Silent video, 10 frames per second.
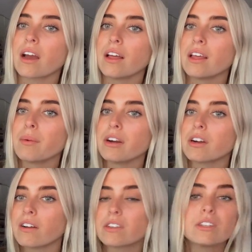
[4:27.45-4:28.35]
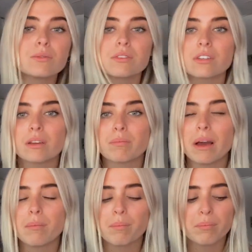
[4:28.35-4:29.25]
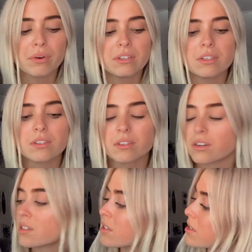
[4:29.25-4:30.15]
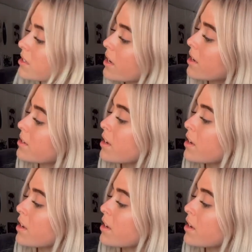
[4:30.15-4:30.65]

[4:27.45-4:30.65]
I like wearing graphic tees with like printed skirts these days.